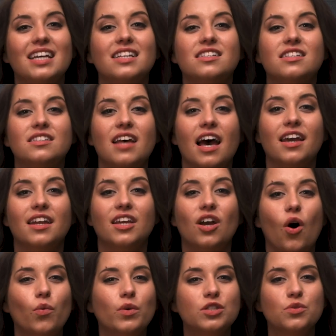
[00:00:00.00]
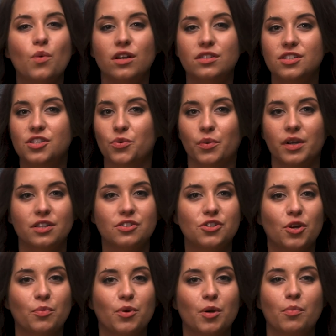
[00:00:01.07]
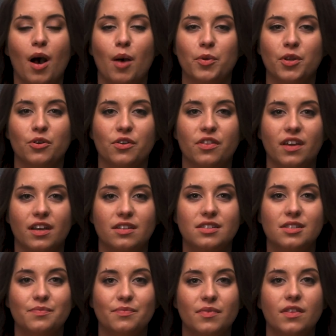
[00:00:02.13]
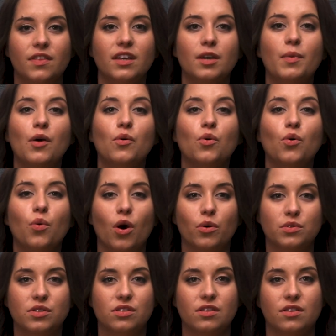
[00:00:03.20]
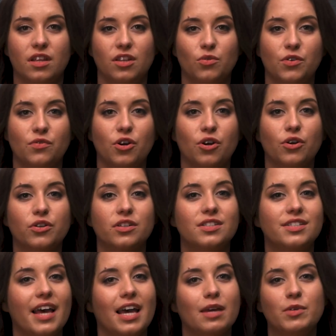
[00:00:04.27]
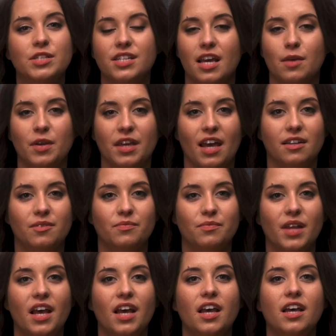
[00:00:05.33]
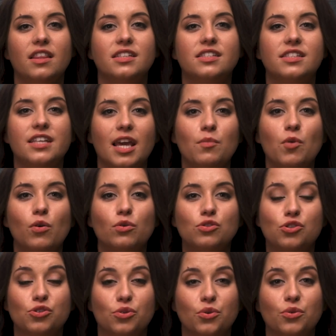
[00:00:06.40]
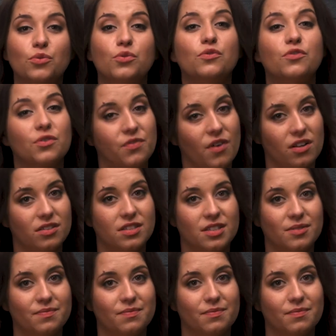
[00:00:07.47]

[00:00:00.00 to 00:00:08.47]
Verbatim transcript: Society always wants to reinterpret popular things. Think about quotes that you have heard time and time again. The same holds true for fonts.